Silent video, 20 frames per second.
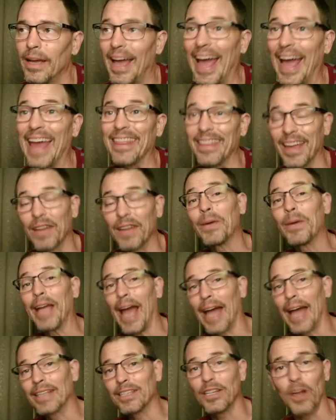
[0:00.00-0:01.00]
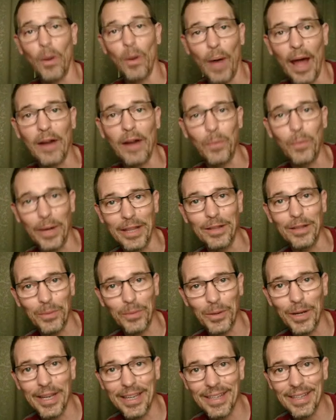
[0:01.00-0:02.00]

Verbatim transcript: and then we had to know how to win the rook